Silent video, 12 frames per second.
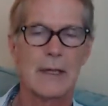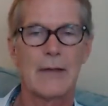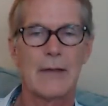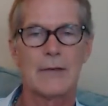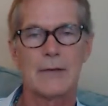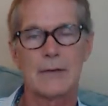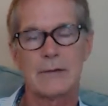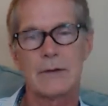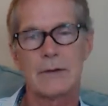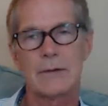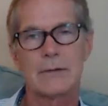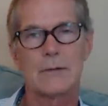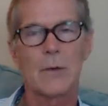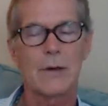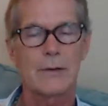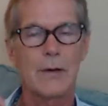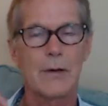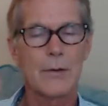and the
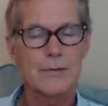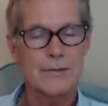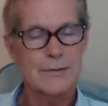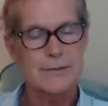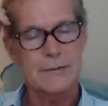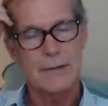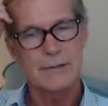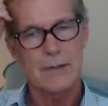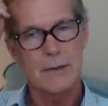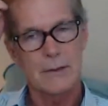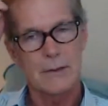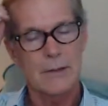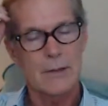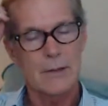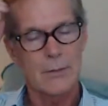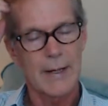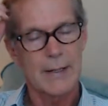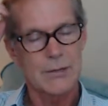water hose is all
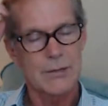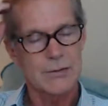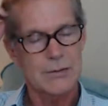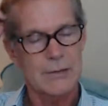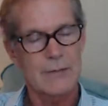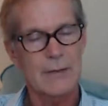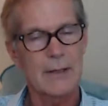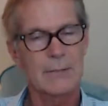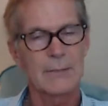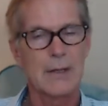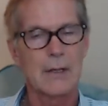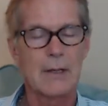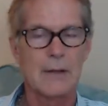arranged, and then